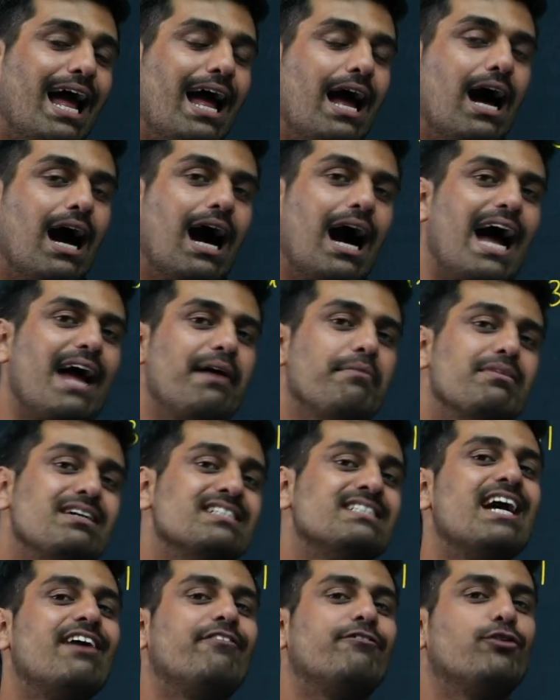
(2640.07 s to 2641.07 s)
I must
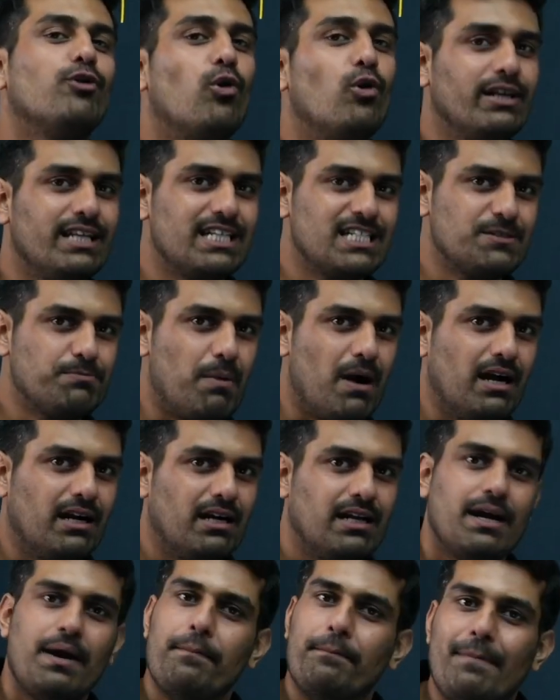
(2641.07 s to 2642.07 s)
have told this part,
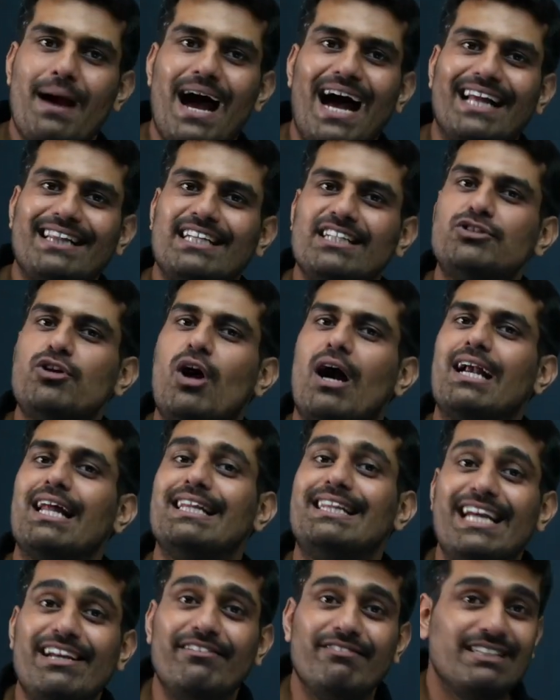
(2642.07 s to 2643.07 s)
math is not a thing
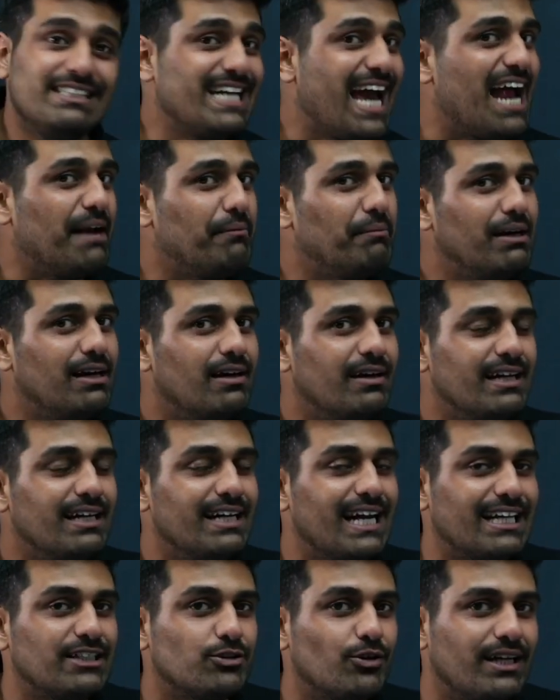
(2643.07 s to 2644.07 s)
which can be learned in
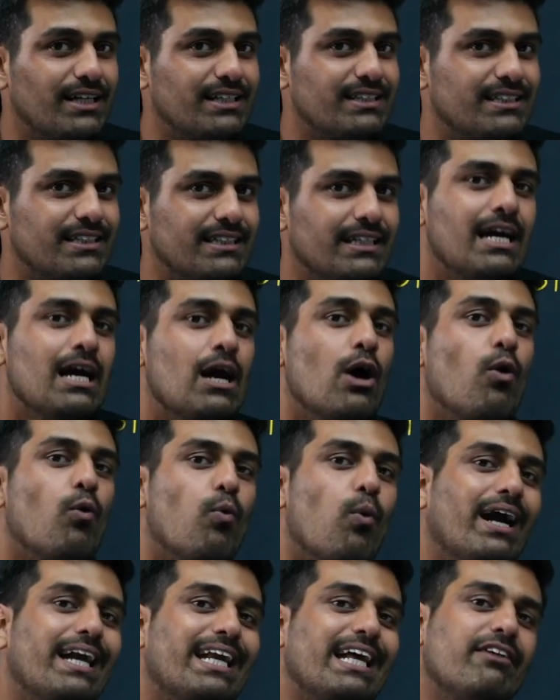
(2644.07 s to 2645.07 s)
isolation.
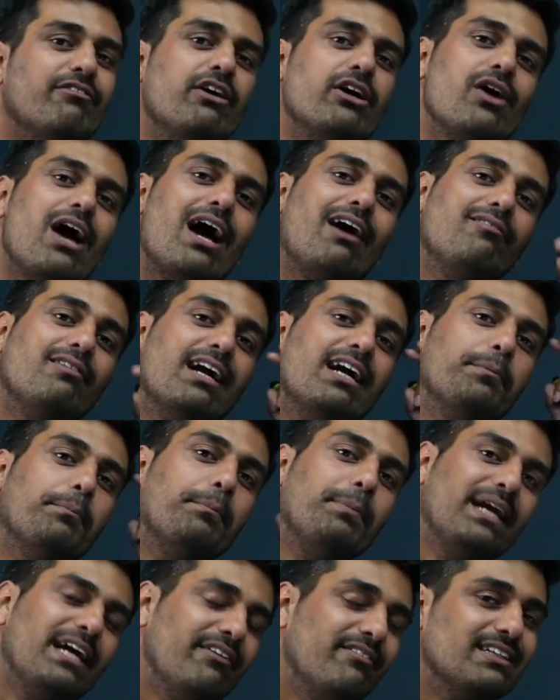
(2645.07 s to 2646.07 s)
Whatever you have learned
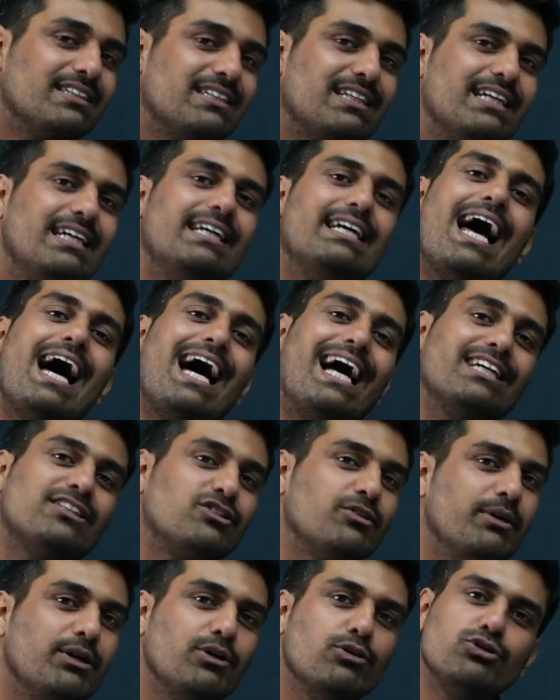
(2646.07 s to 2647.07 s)
previously, it has to be
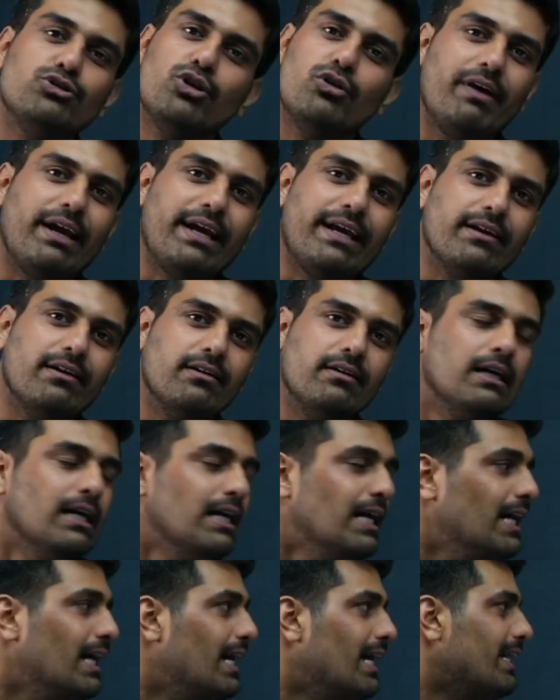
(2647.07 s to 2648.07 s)
used over here.
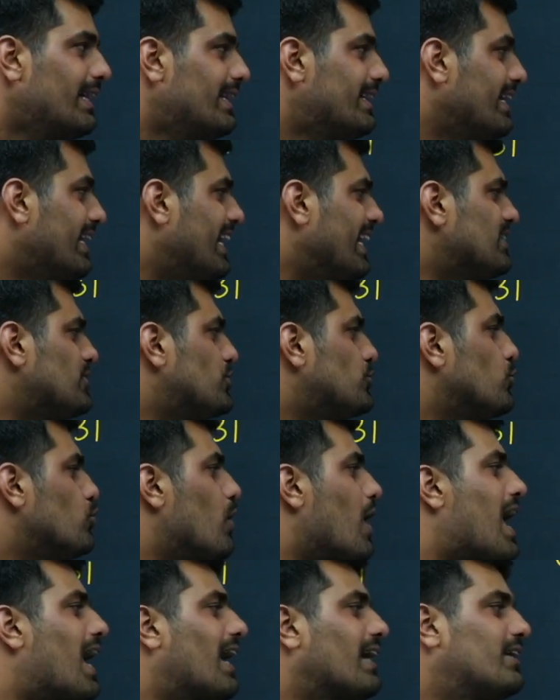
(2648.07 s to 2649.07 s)
These two
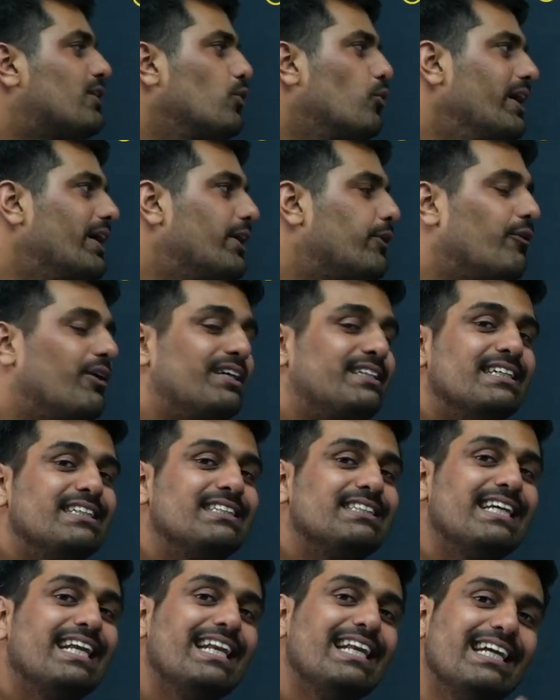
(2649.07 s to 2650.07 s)
are two equations
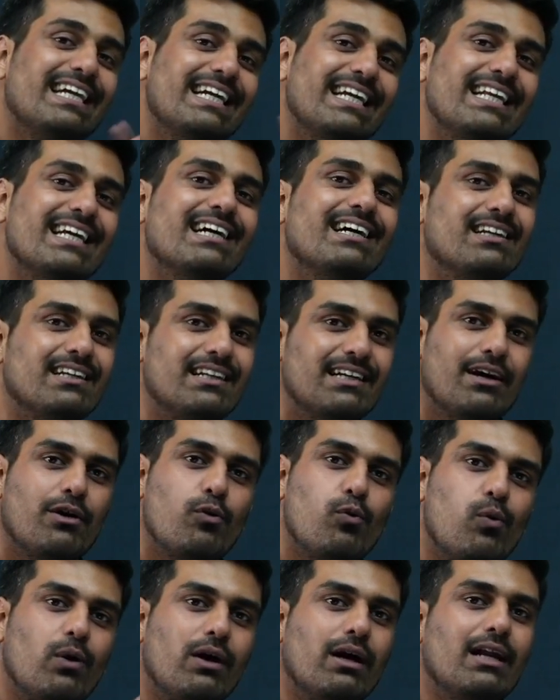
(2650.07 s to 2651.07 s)
in linear
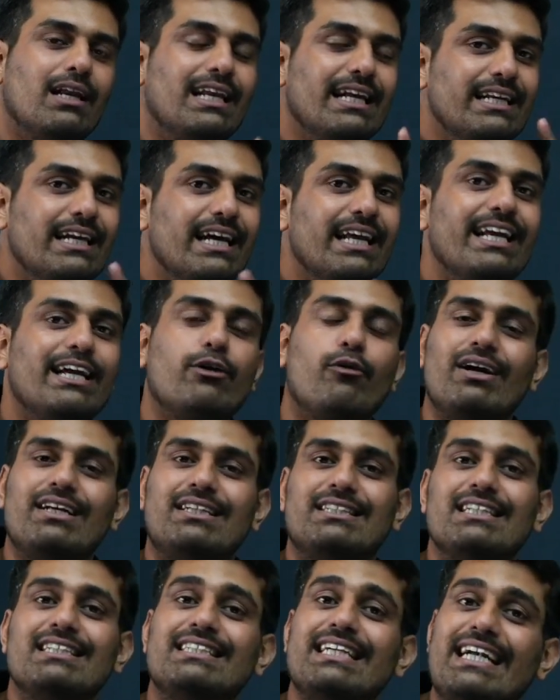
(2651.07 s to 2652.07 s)
equations
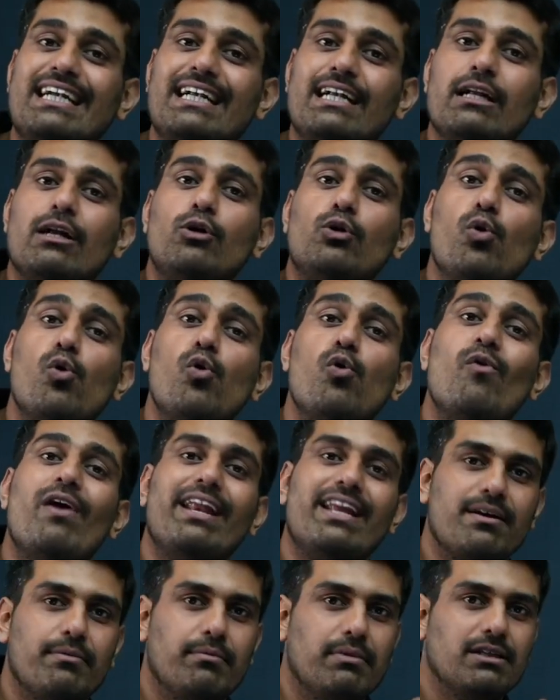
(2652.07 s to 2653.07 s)
in two
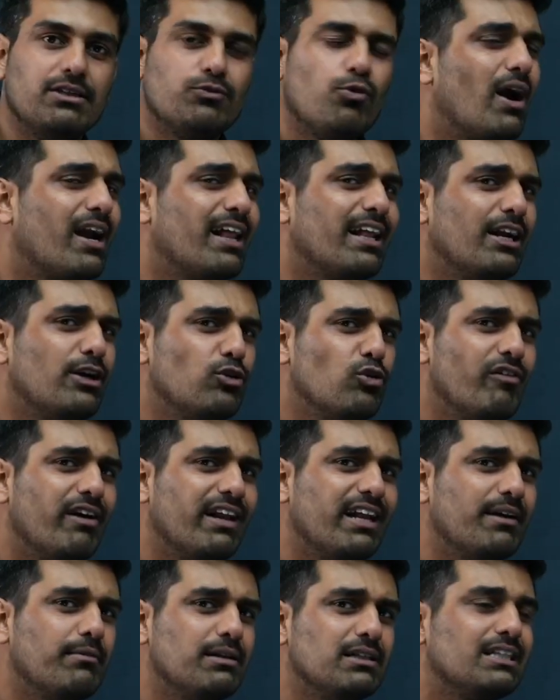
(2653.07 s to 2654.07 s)
variables. What are the two
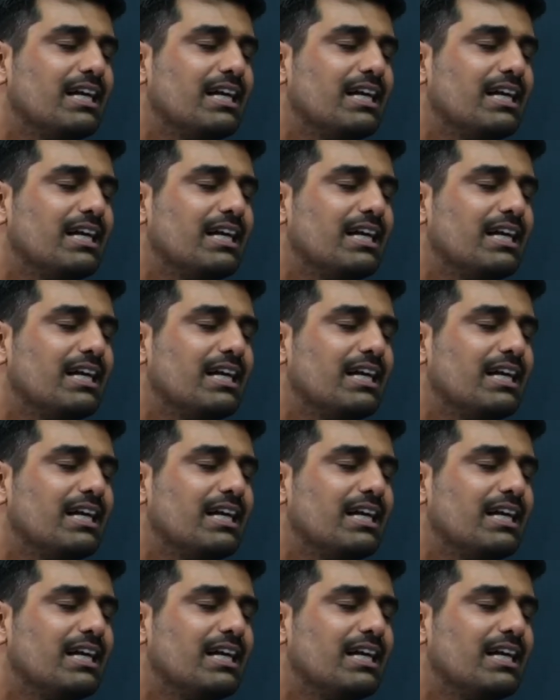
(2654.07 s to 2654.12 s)
variables?